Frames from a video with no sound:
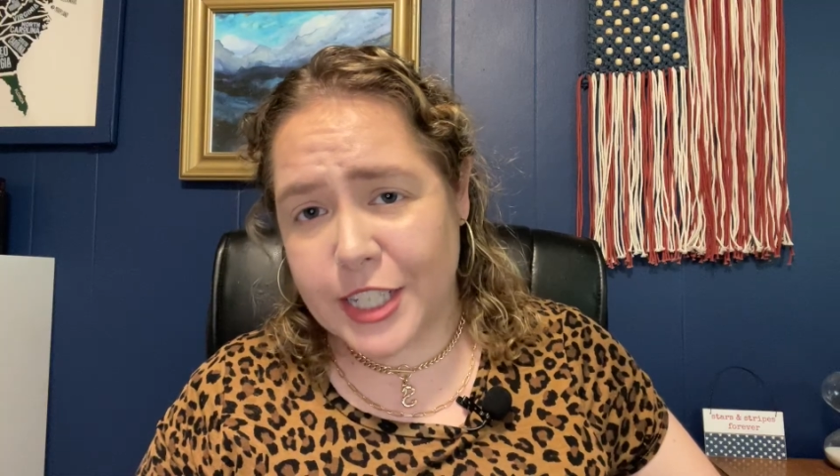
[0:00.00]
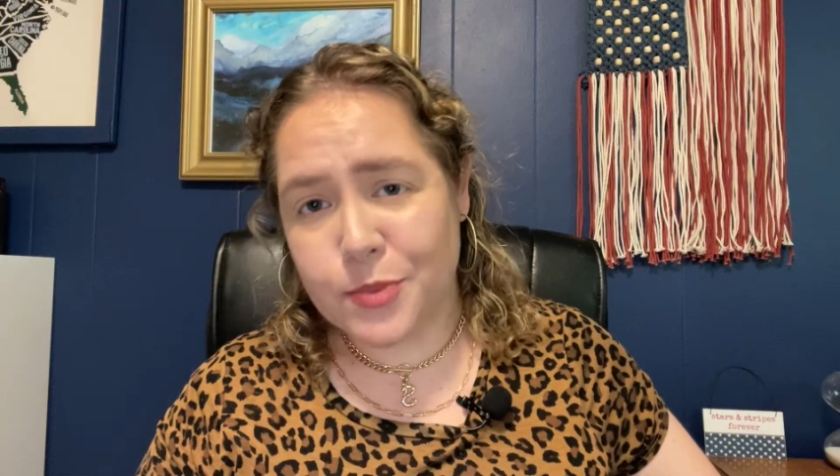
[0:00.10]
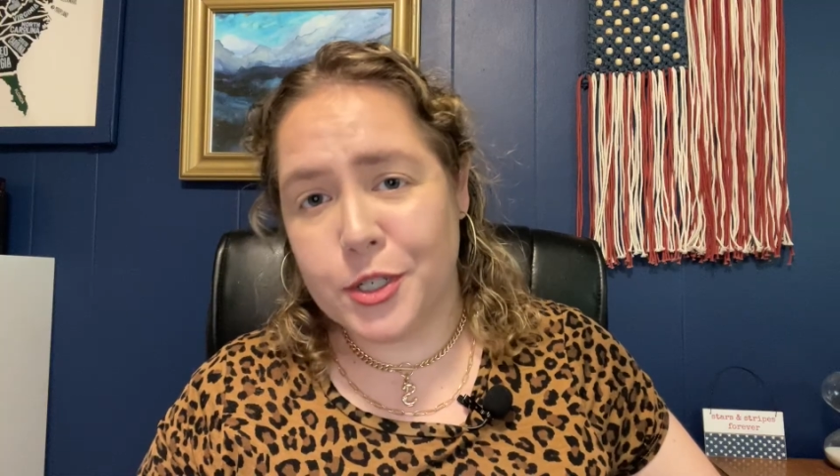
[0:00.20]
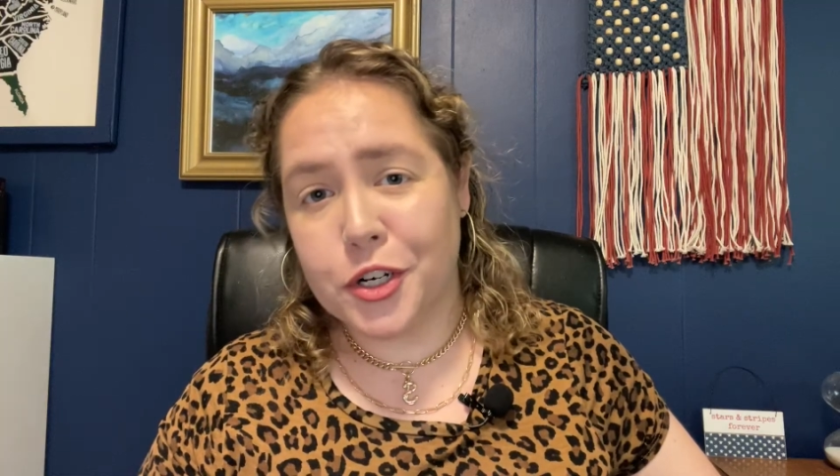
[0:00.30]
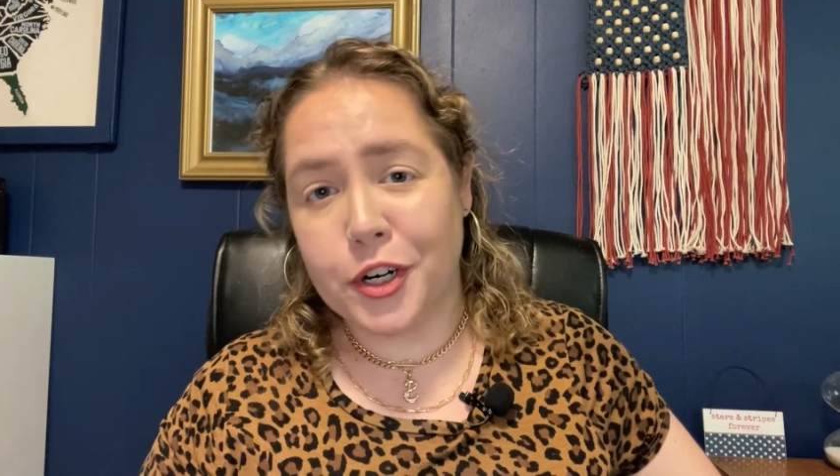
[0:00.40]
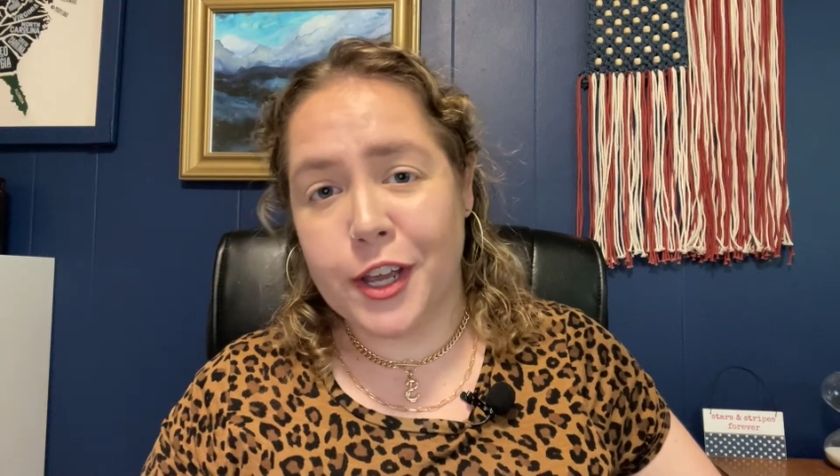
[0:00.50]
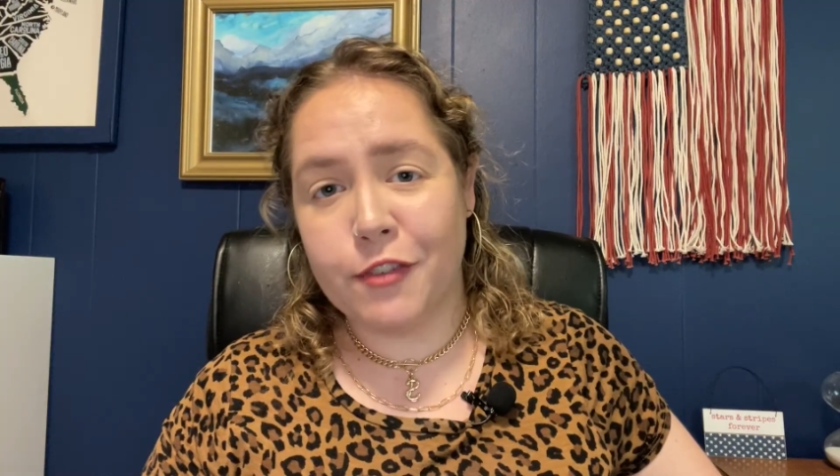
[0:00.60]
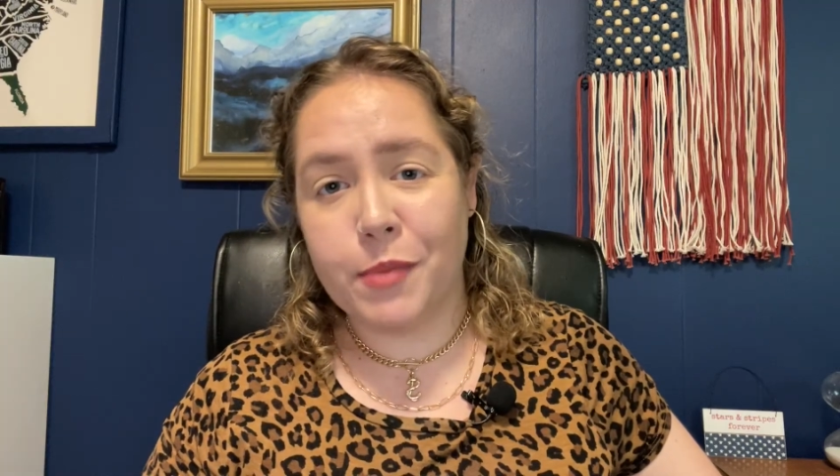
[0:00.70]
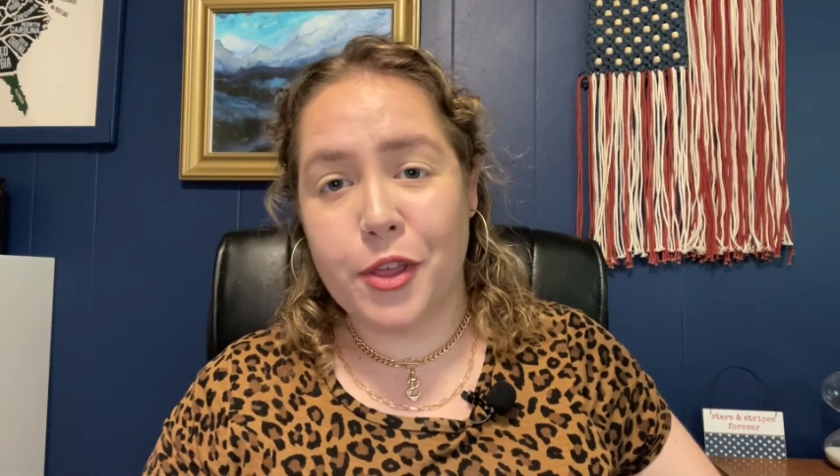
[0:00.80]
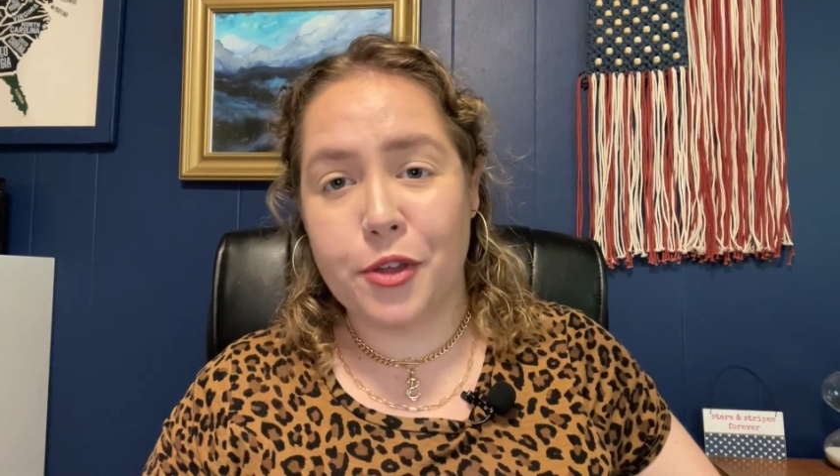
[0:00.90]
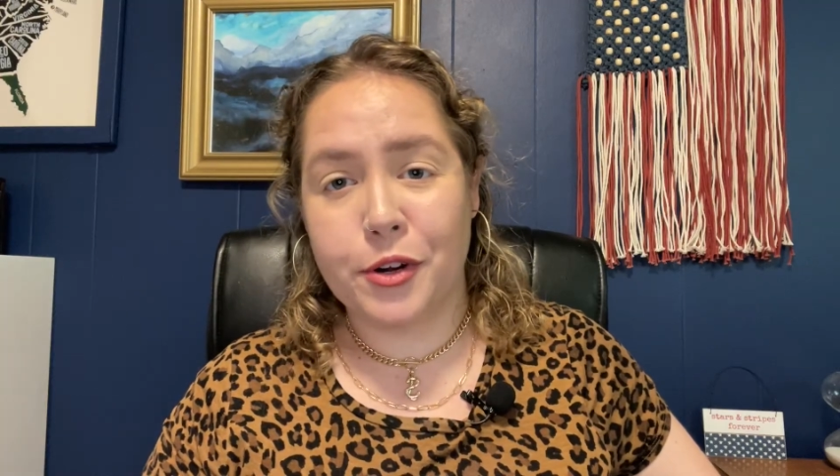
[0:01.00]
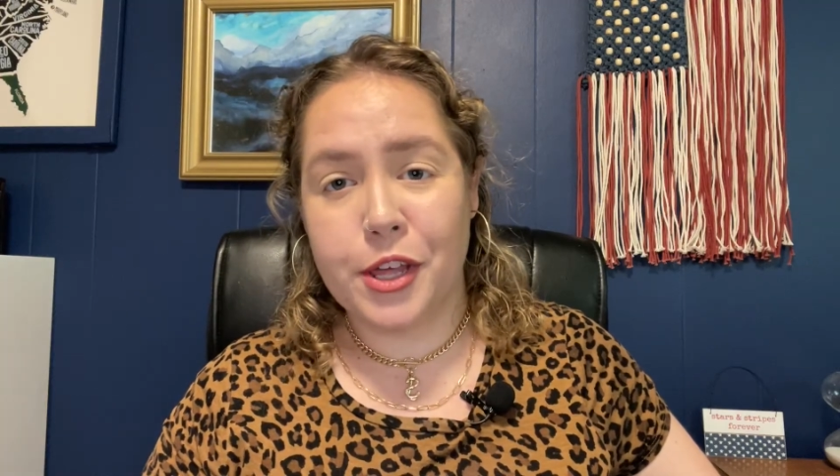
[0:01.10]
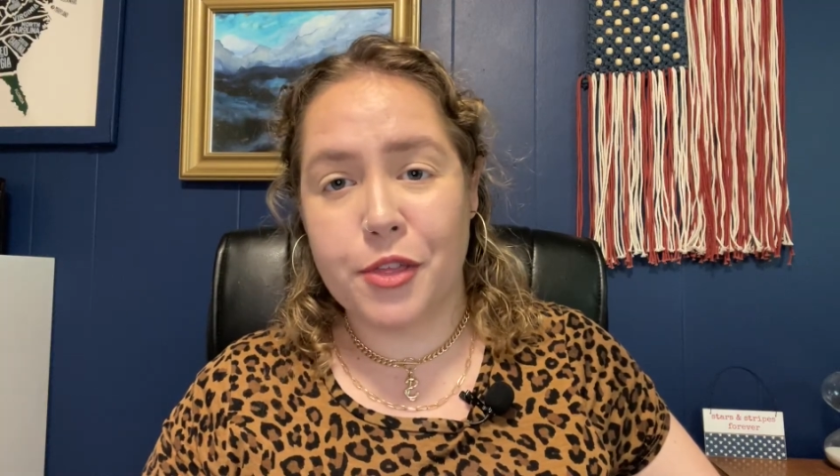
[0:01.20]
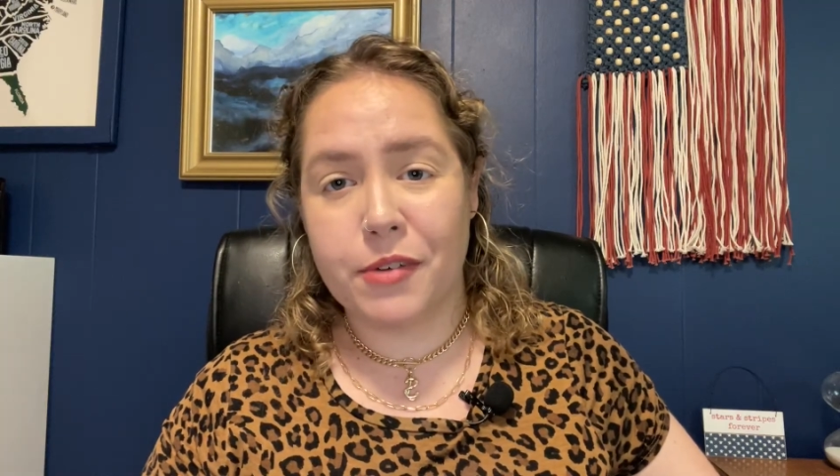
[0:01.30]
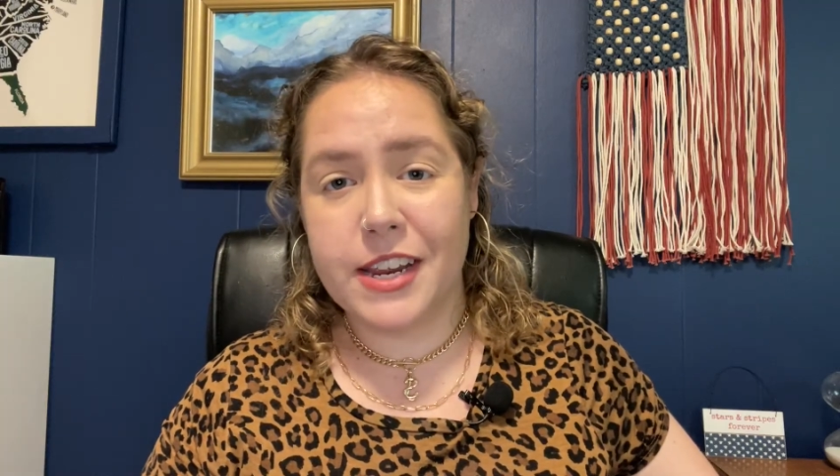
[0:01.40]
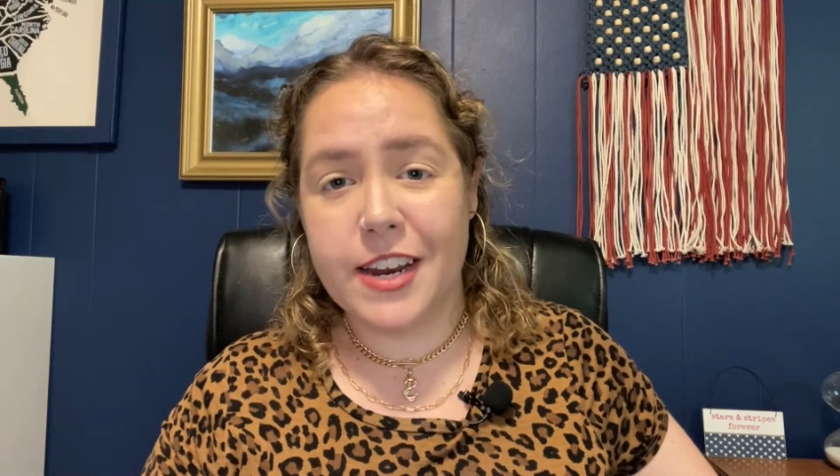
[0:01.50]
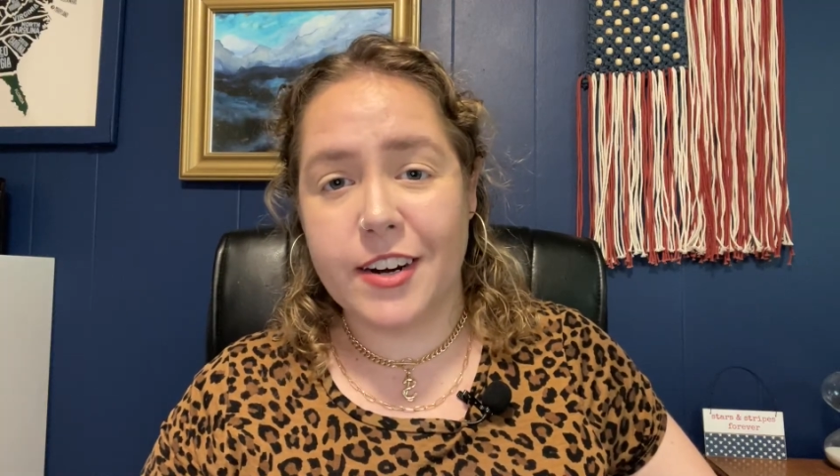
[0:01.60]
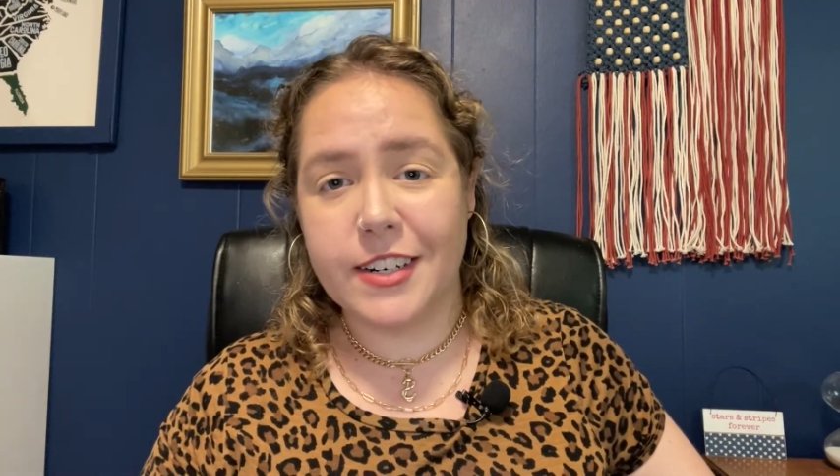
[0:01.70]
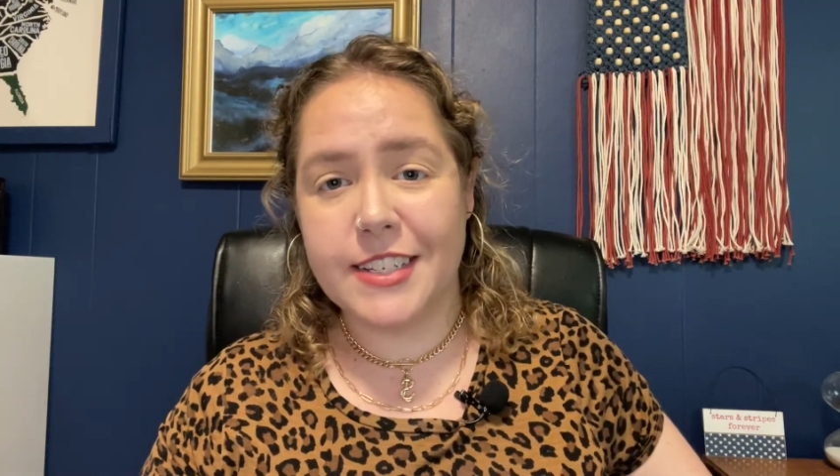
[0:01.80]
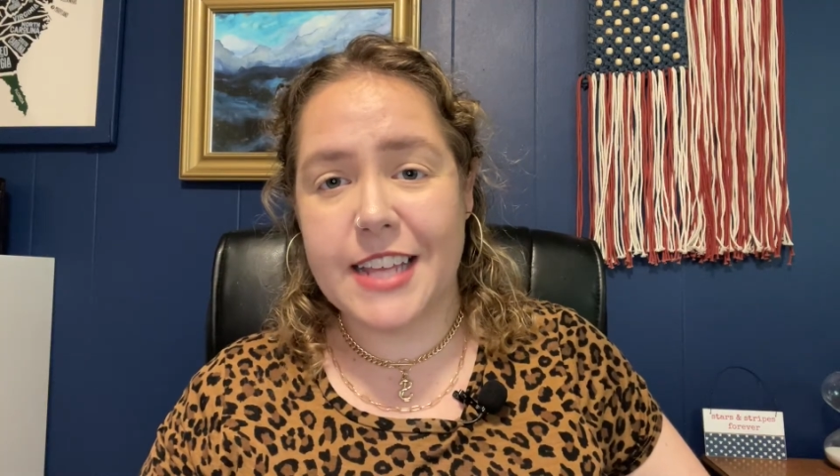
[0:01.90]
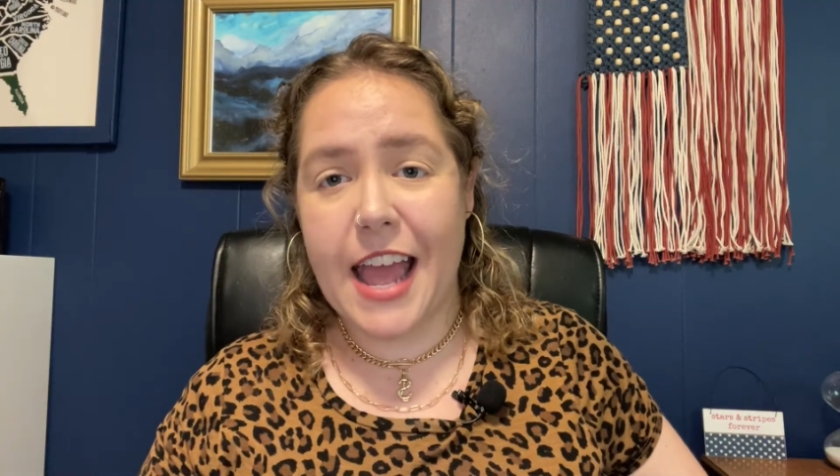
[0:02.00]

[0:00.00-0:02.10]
majority of my 33 years,